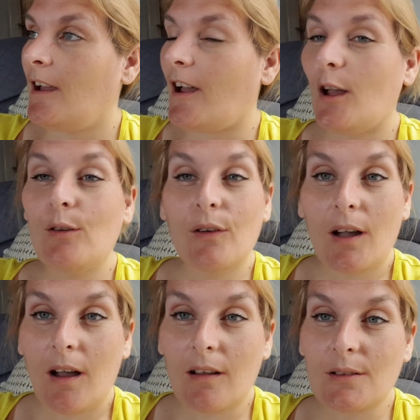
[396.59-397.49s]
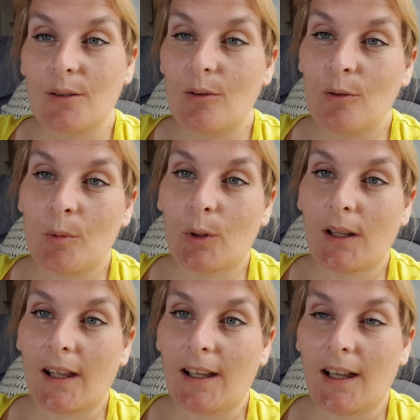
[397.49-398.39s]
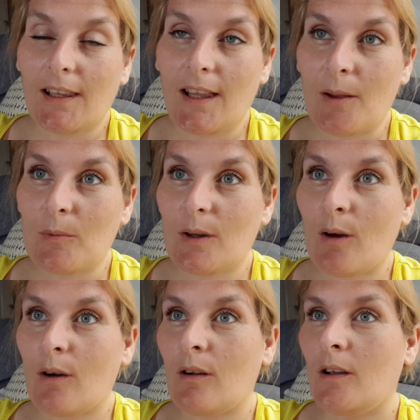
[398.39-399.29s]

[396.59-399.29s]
overcast all morning, and then we got